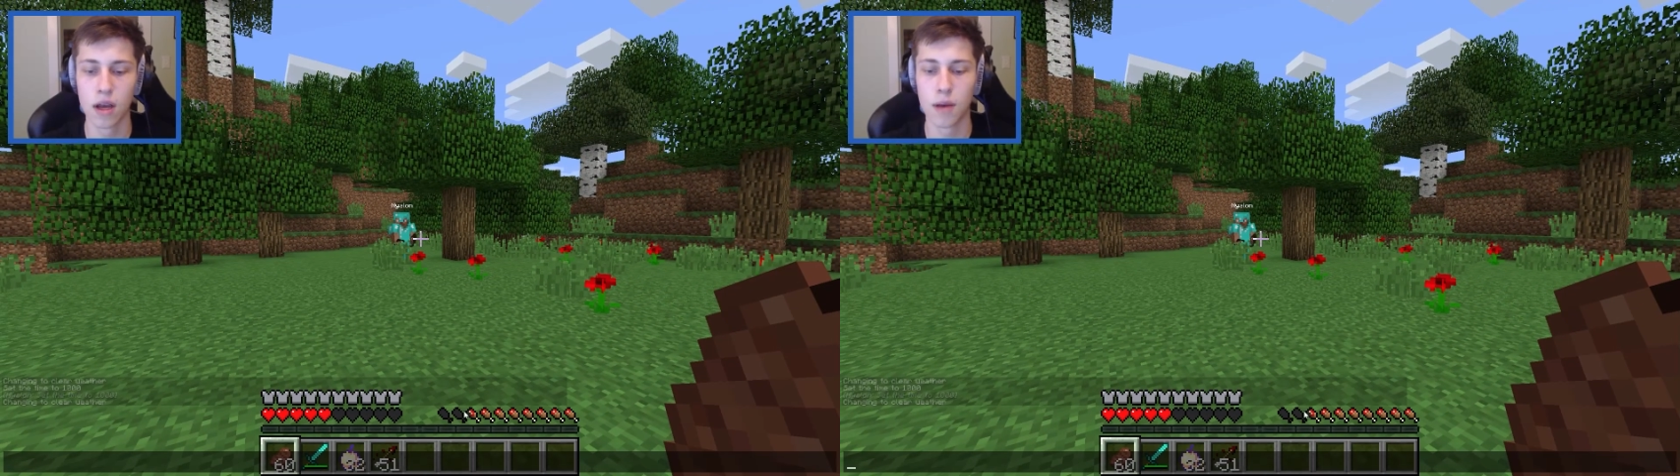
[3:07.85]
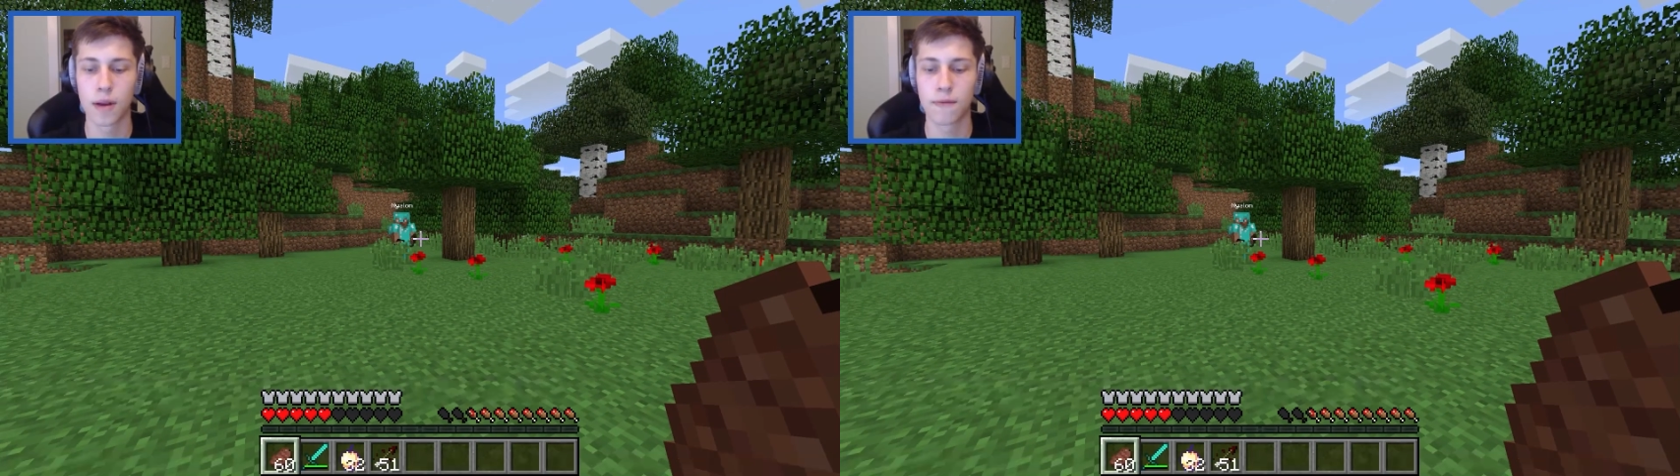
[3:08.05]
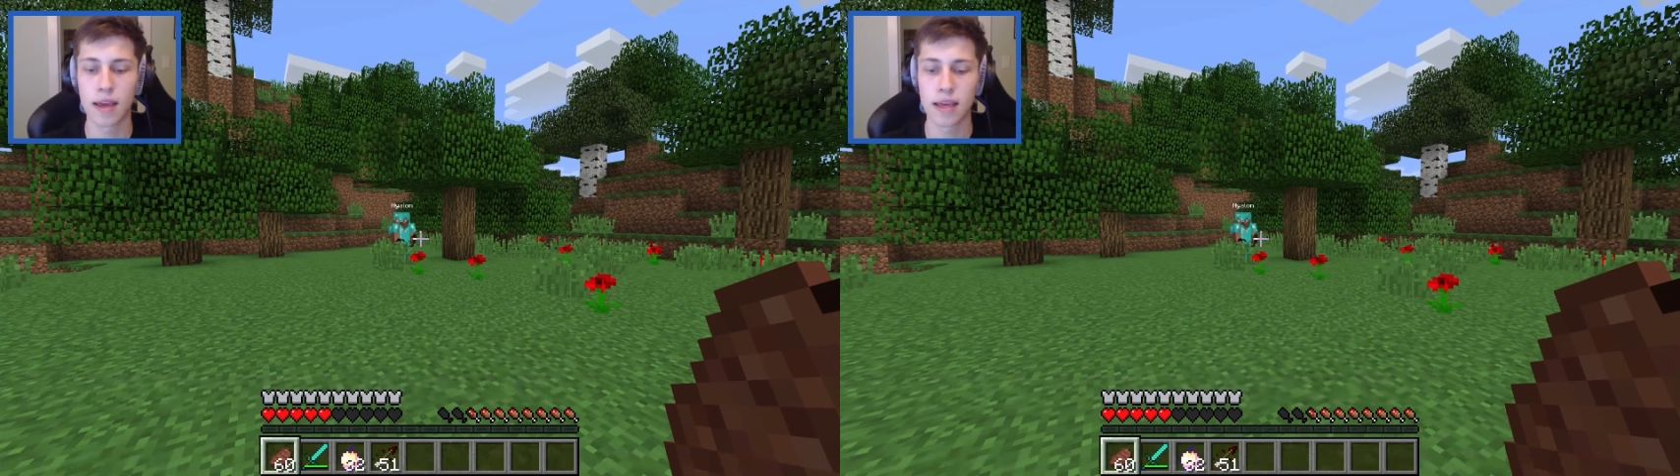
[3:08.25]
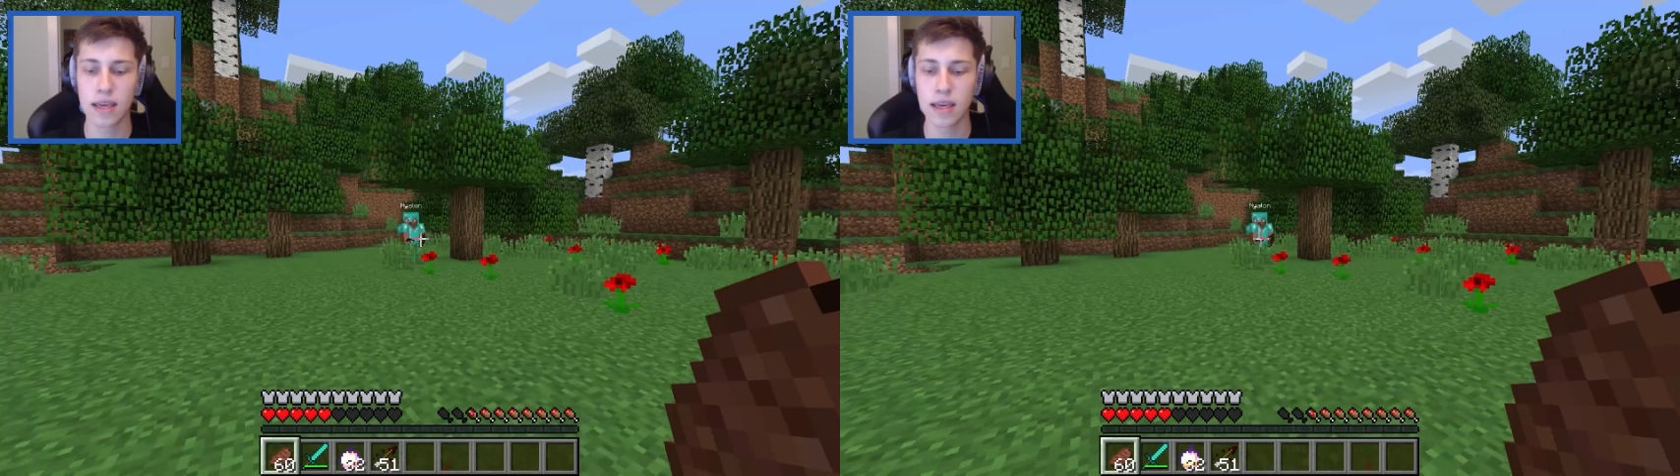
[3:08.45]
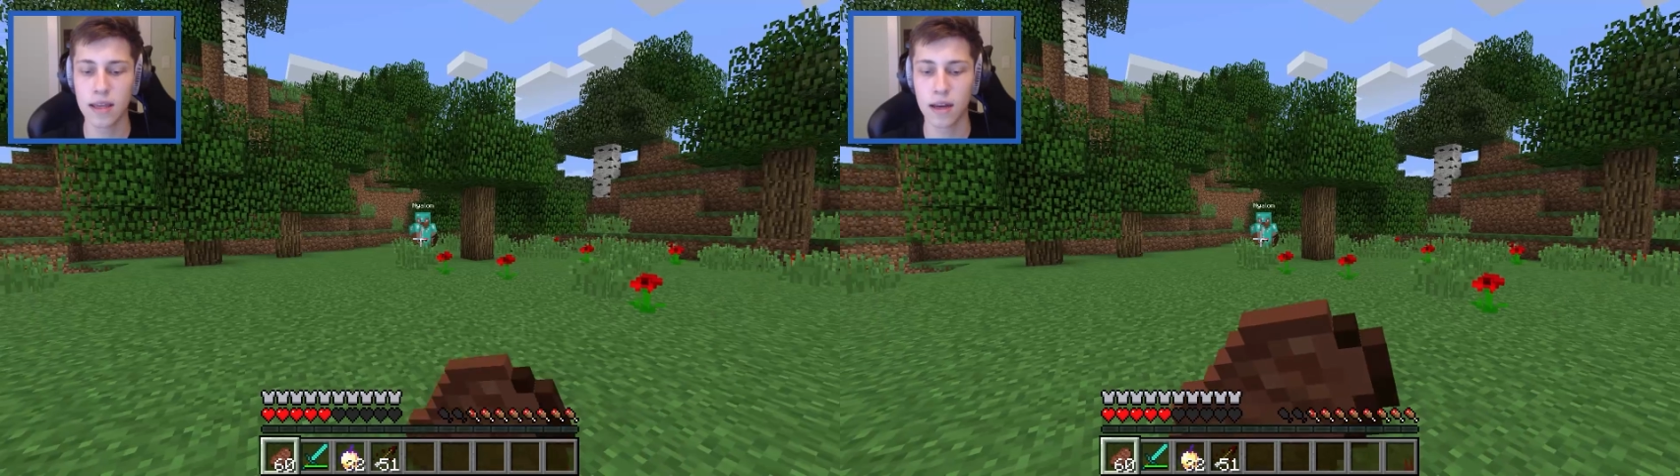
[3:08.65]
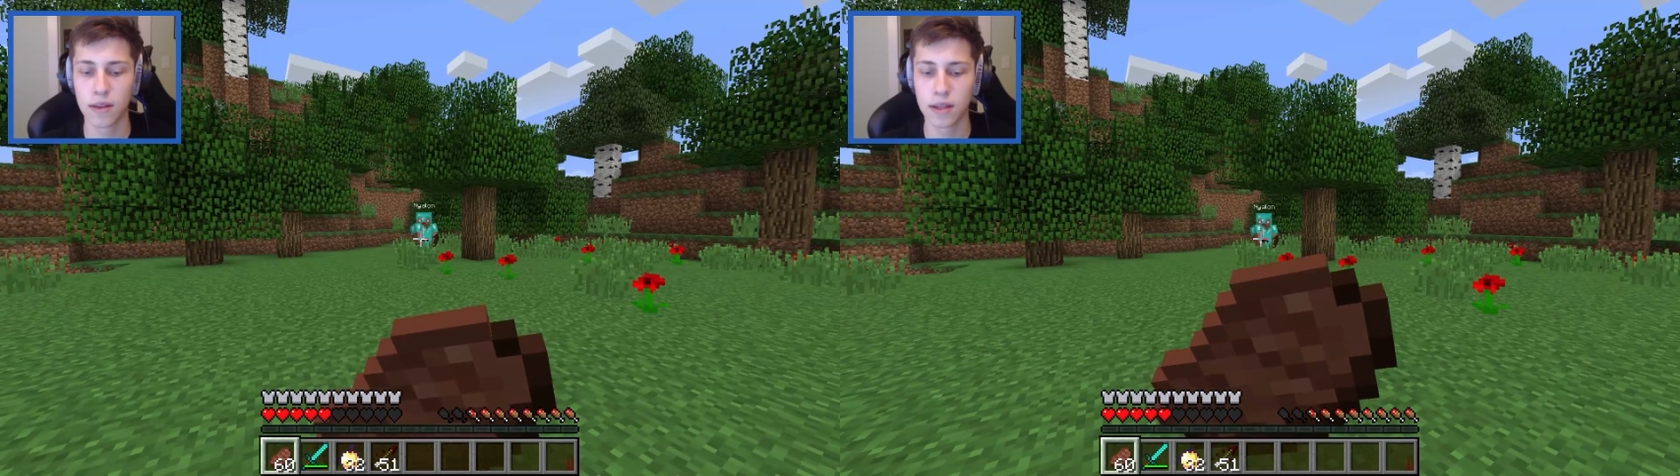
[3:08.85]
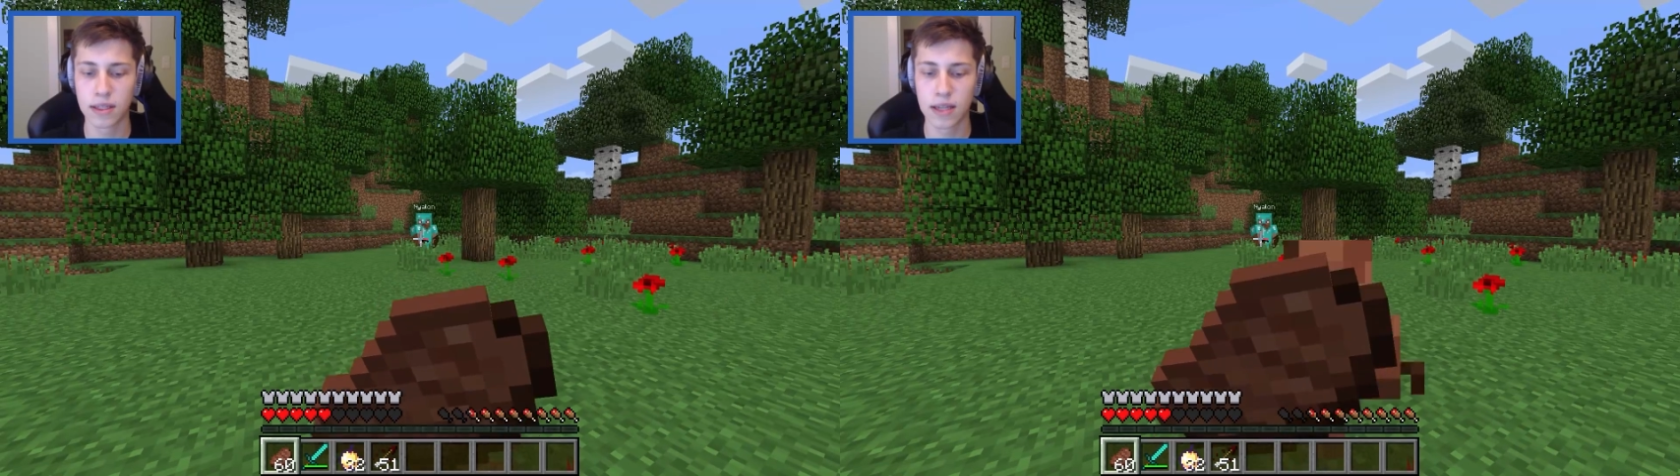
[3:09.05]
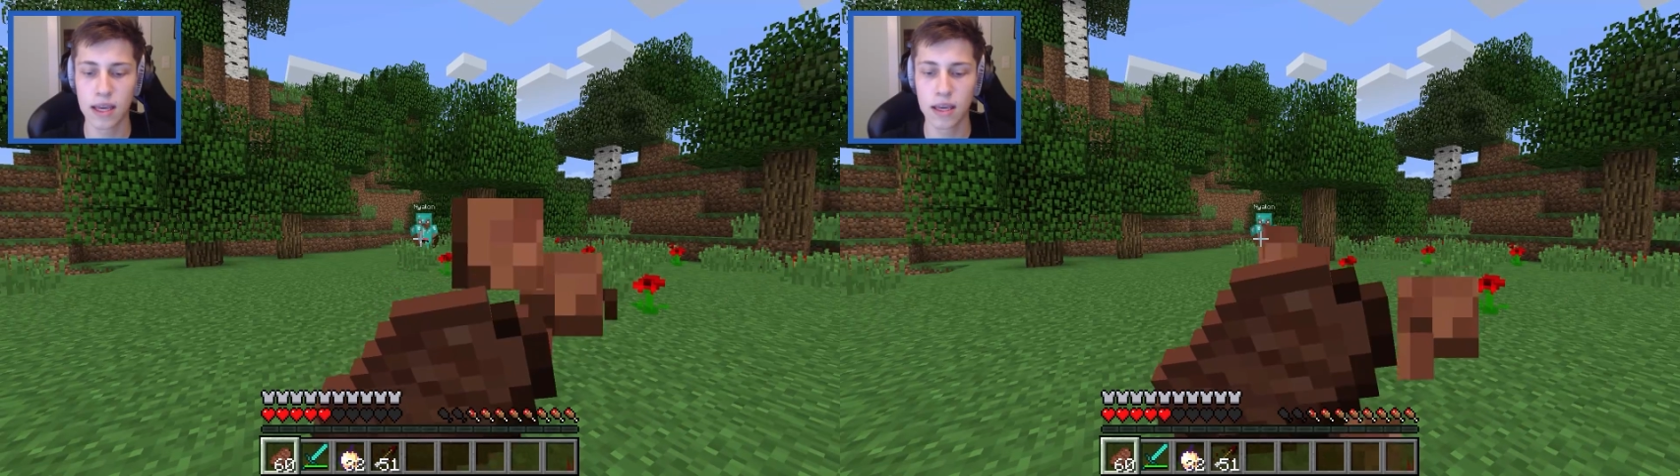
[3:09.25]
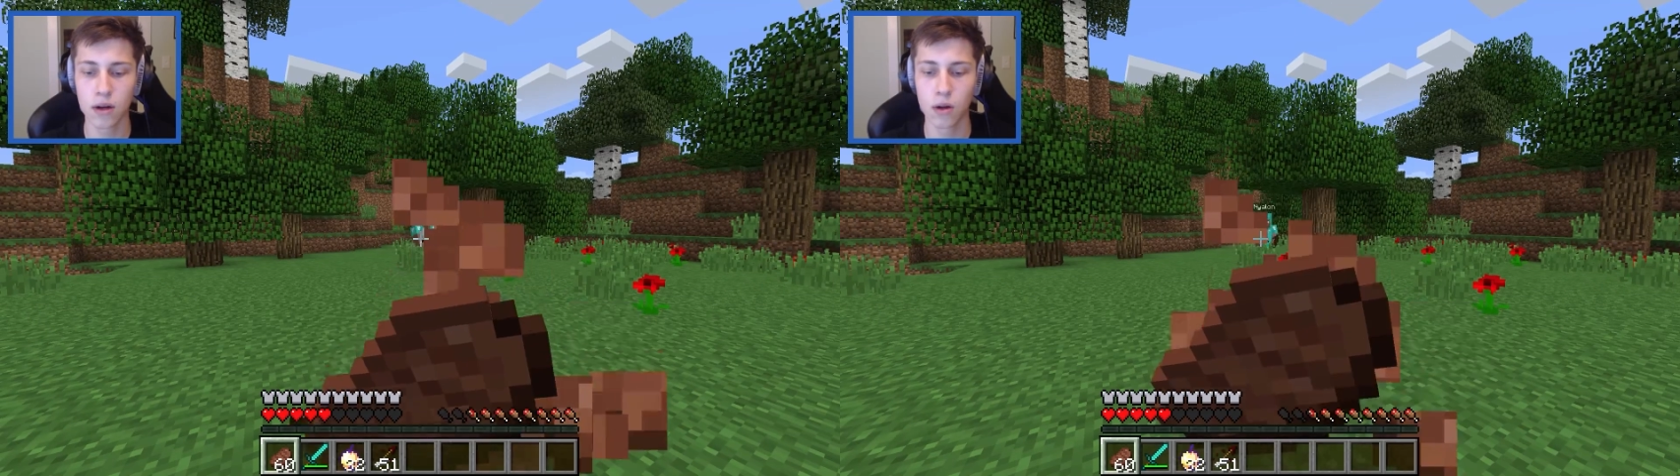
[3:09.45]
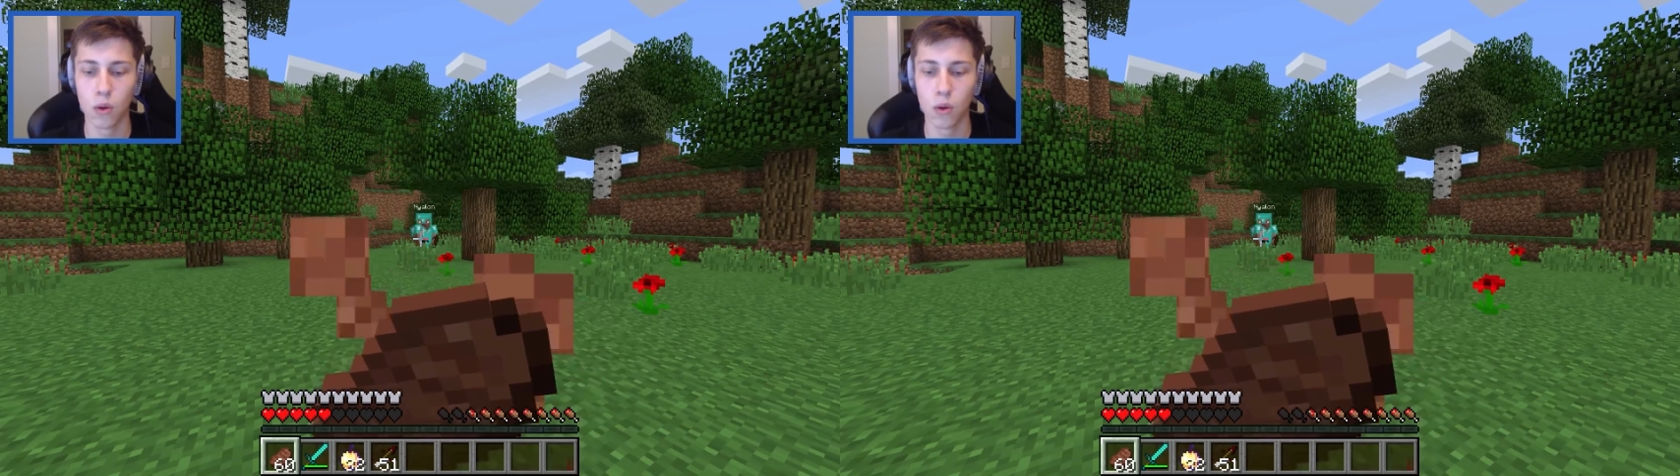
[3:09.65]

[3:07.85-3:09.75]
but if I eat this steak here,